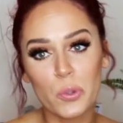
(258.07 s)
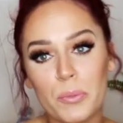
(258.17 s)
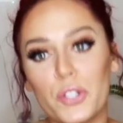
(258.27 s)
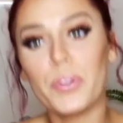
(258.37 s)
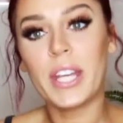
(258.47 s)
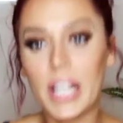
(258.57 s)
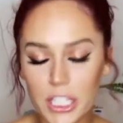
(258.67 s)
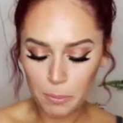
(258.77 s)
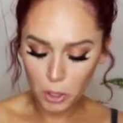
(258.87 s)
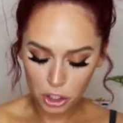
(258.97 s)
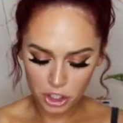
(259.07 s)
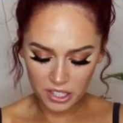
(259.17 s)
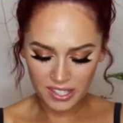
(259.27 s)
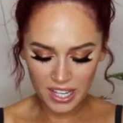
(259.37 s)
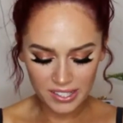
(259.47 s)
swimsuit that I did
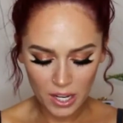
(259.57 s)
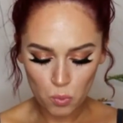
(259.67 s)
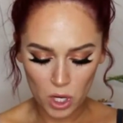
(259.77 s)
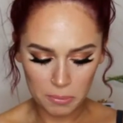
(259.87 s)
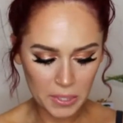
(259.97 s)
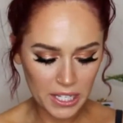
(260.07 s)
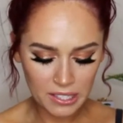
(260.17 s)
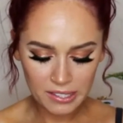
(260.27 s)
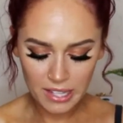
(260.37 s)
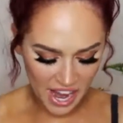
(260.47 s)
purchase is a one piece.